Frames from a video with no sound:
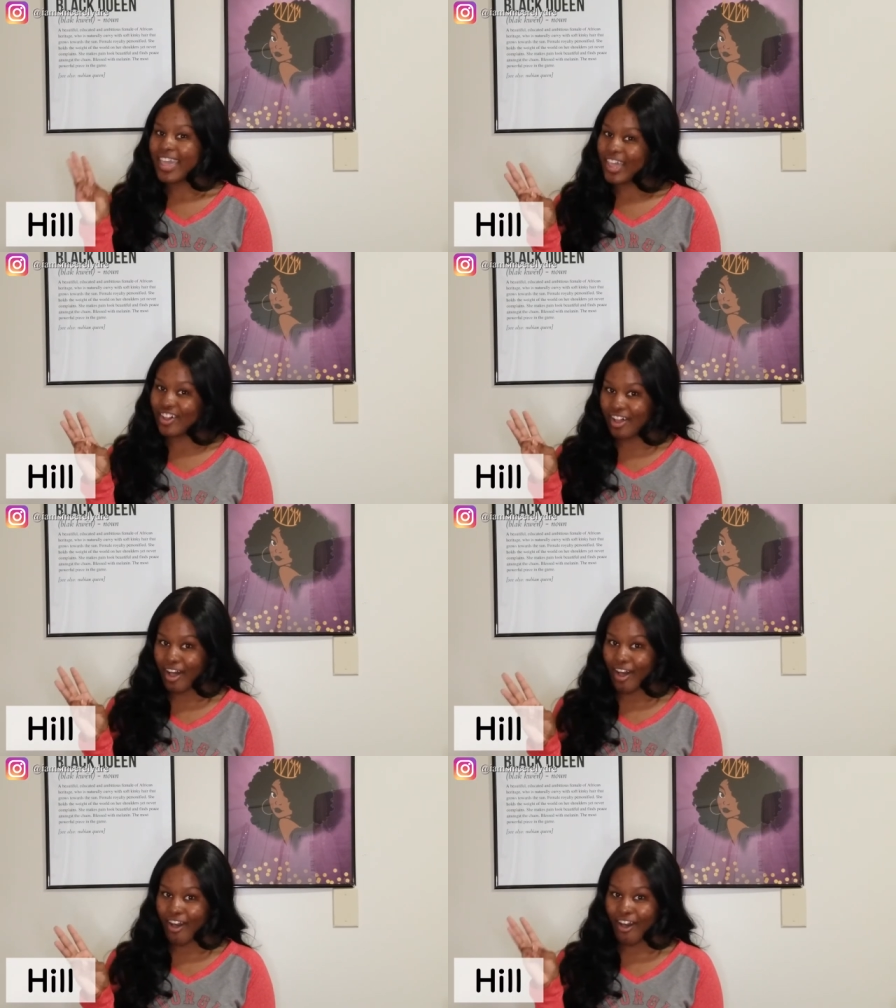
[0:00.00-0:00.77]
Hill
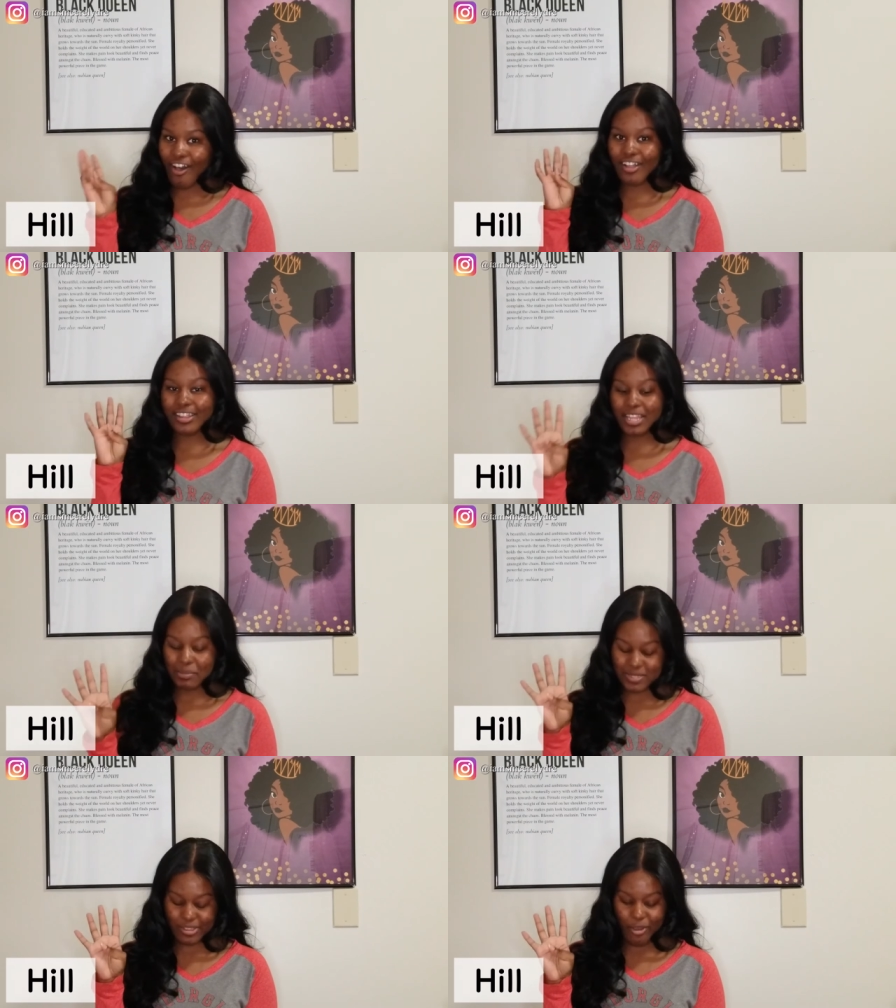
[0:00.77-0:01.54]
Hall,
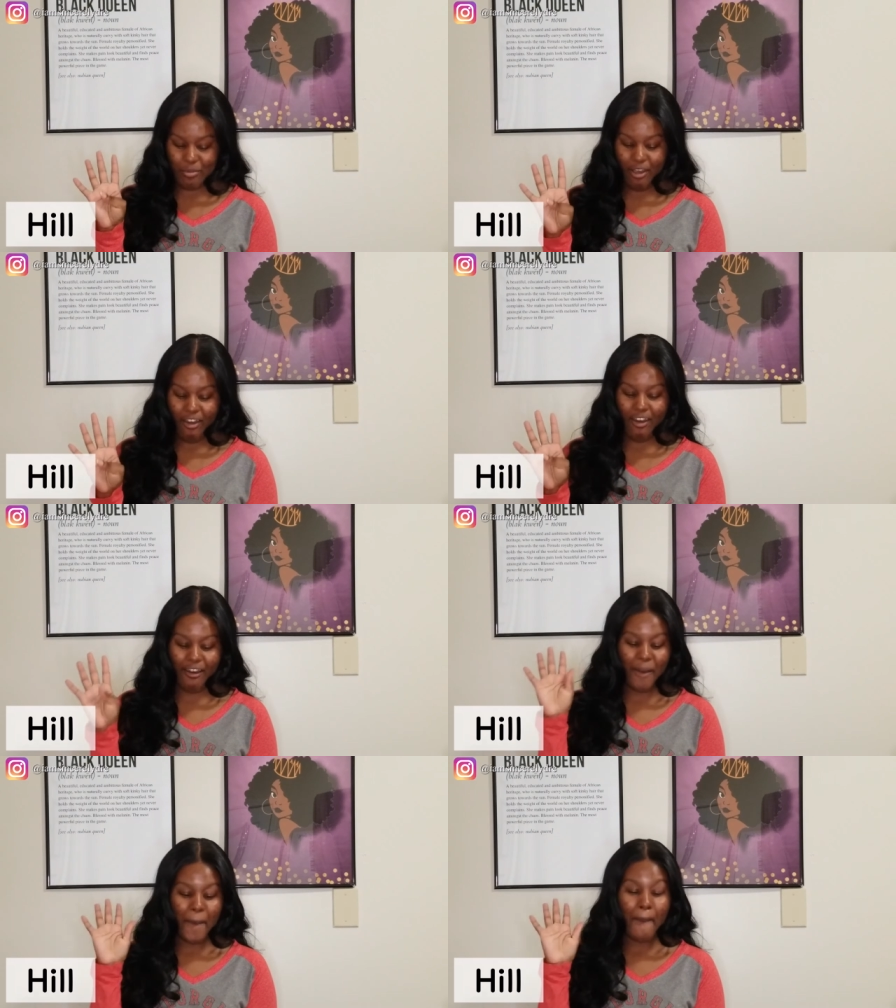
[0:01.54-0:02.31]
Lipscomb
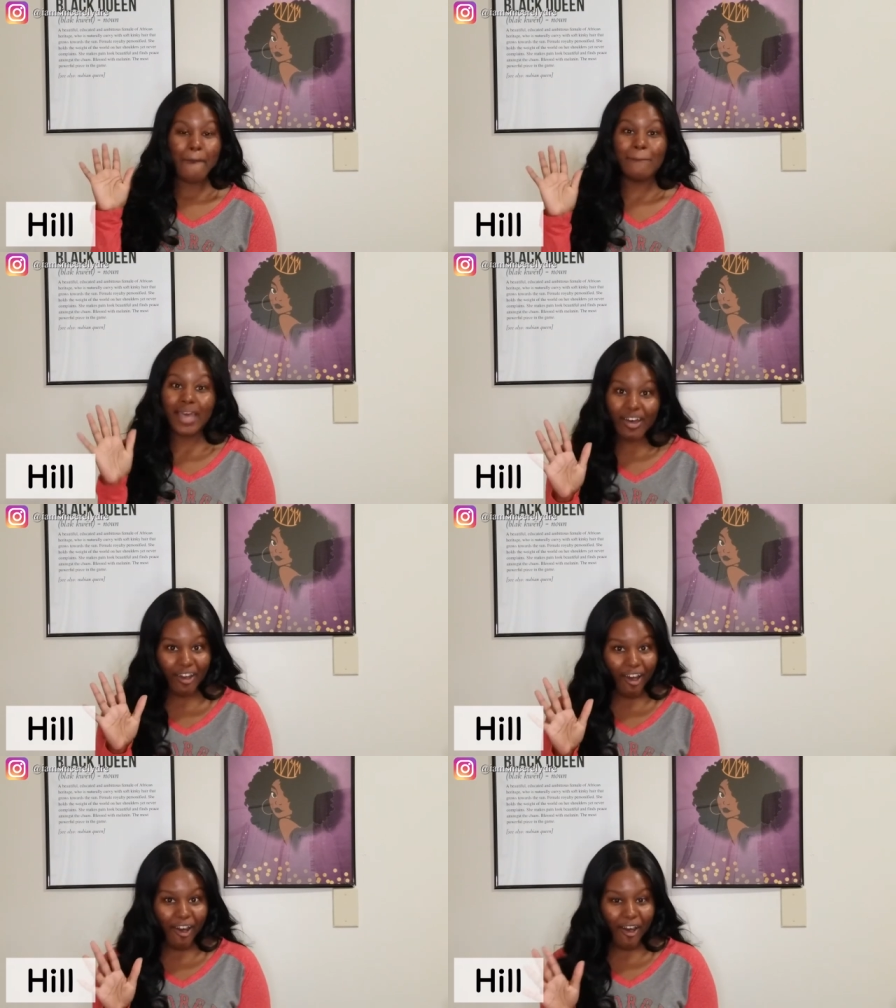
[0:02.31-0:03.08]
Hall, Mell
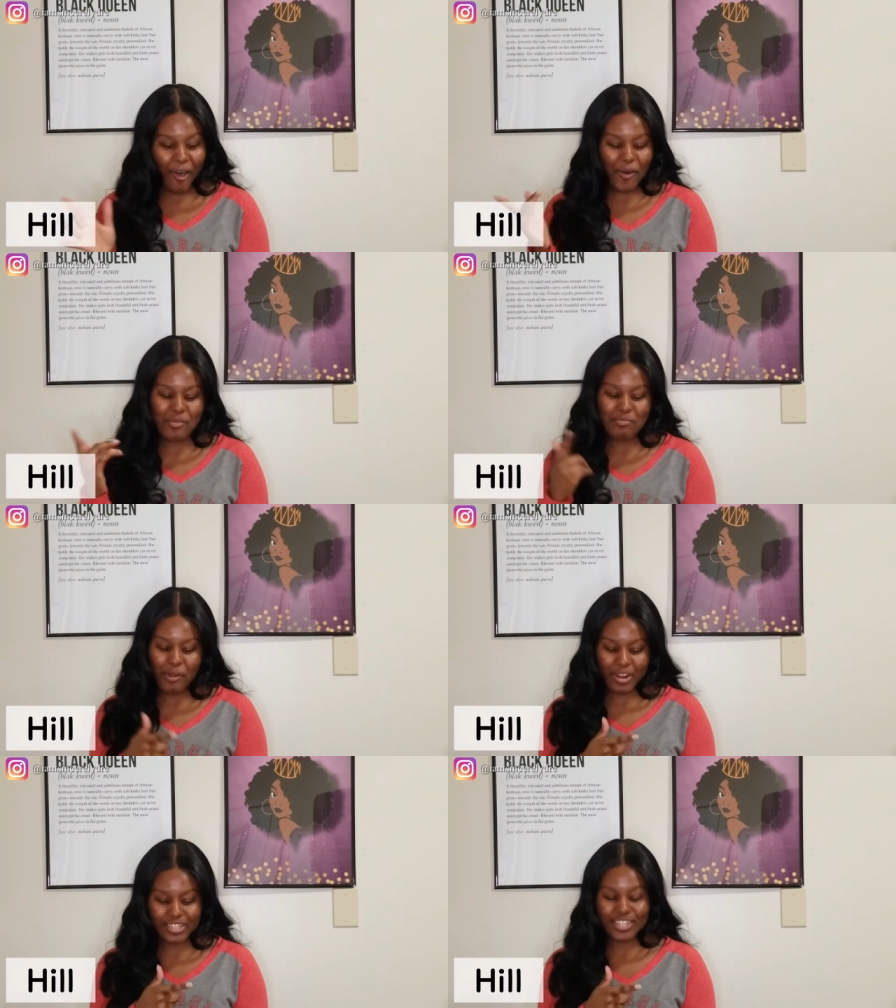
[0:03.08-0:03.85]
Hall,
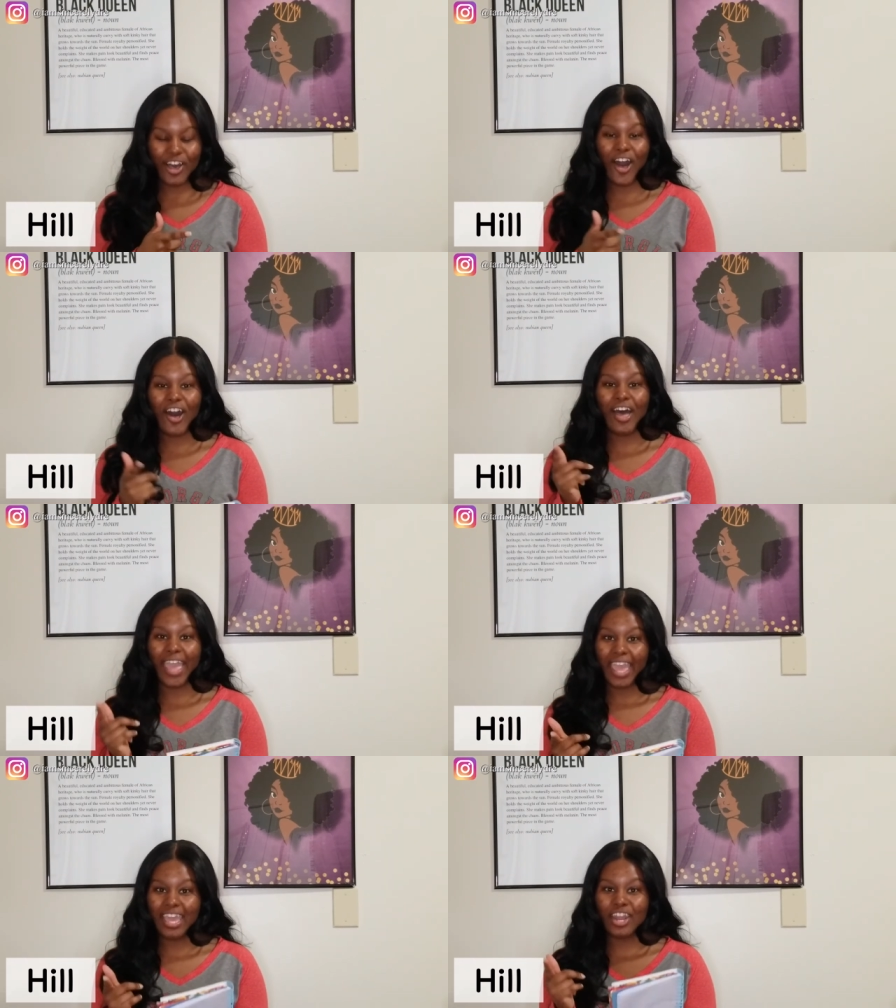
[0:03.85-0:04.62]
Morris Hall,
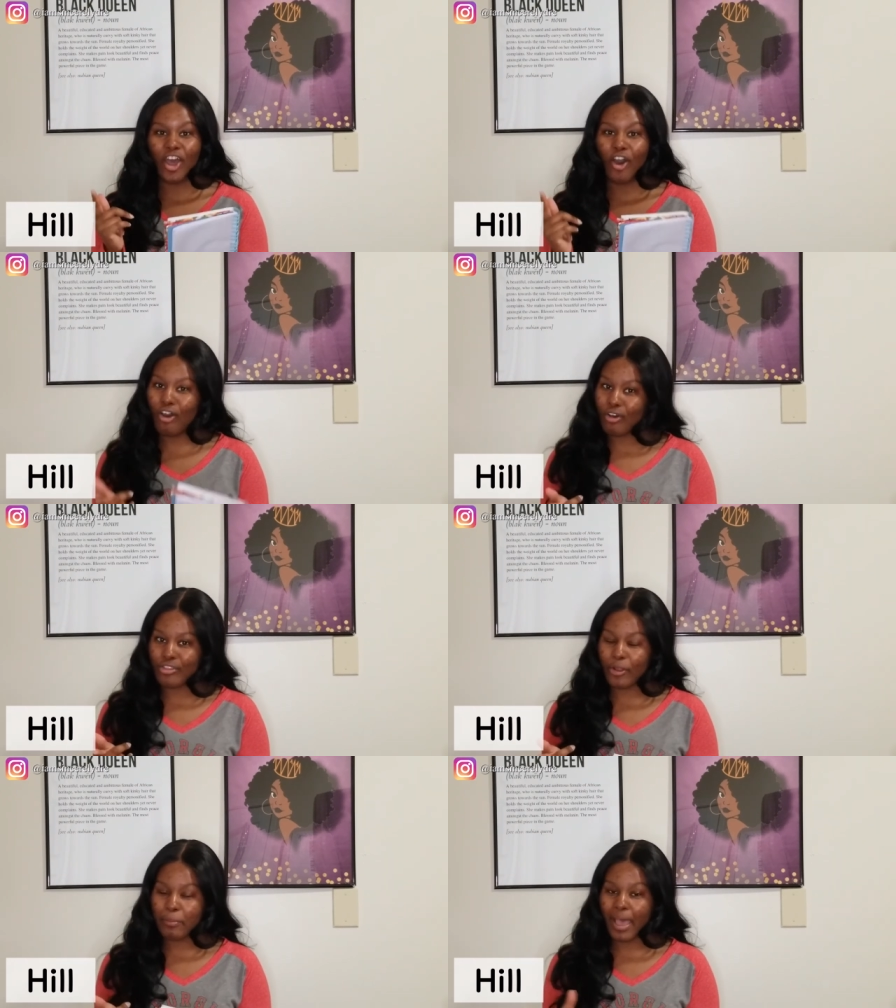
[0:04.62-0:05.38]
and
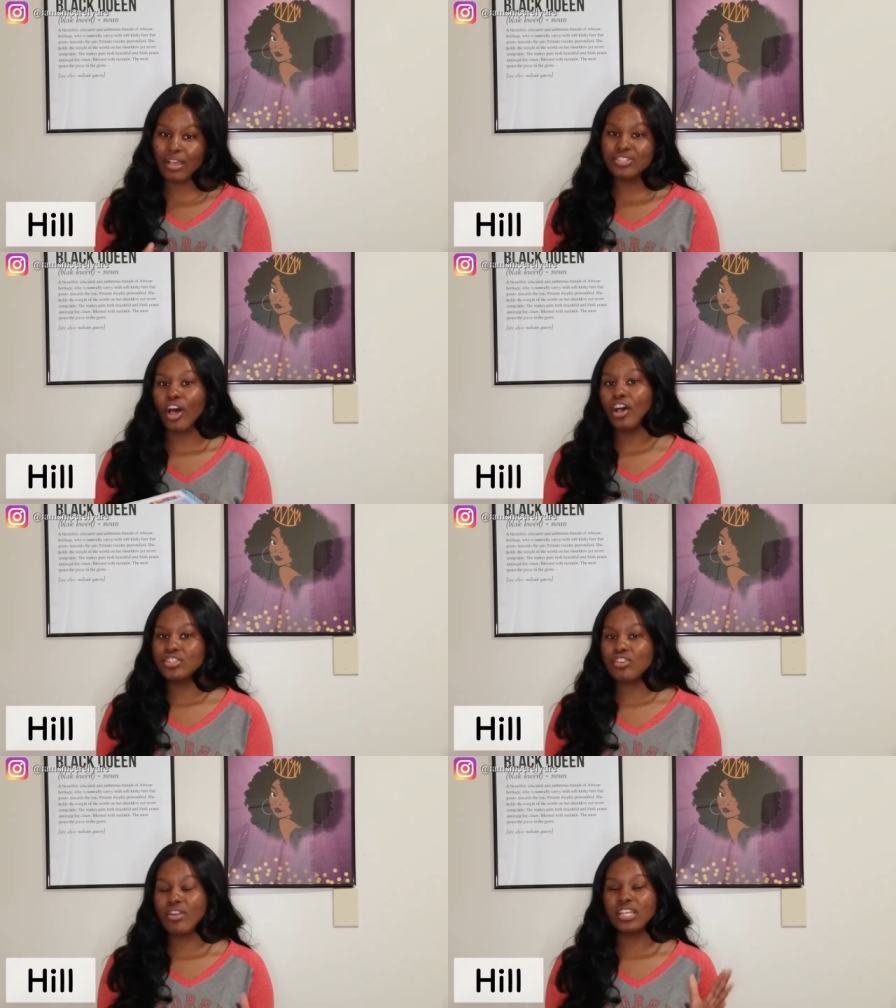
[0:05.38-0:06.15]
Oglethorpe House,
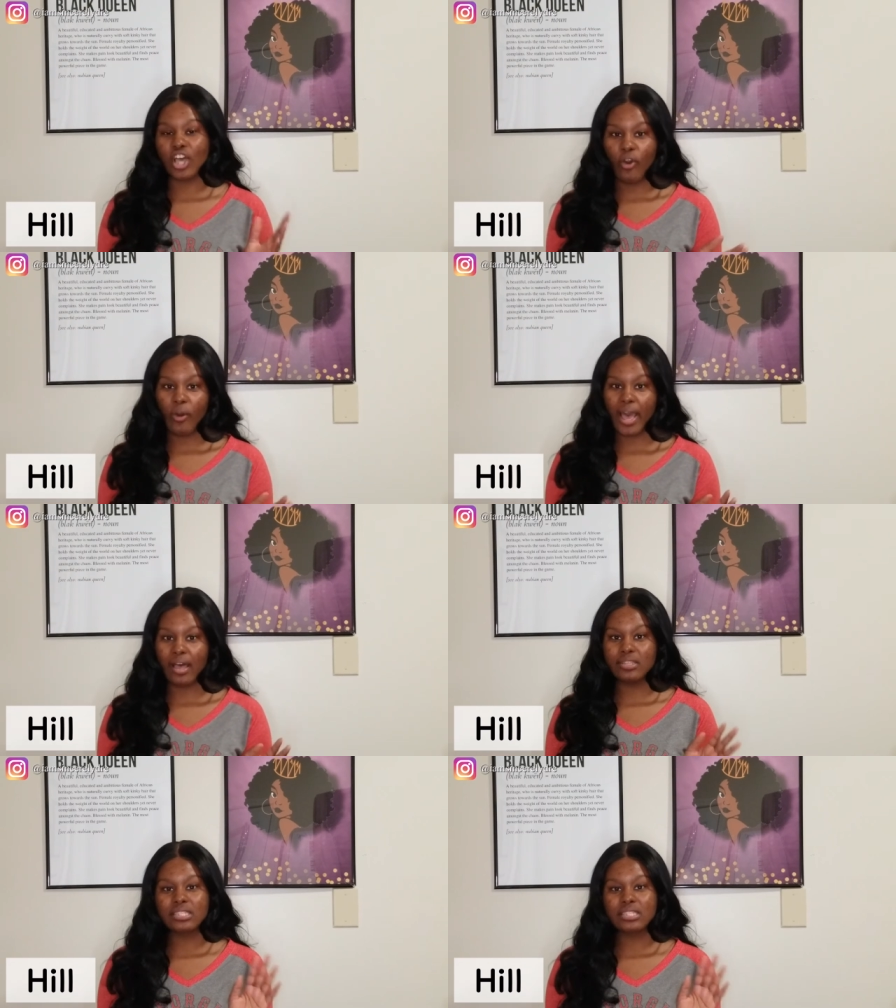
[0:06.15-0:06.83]
also known as O House.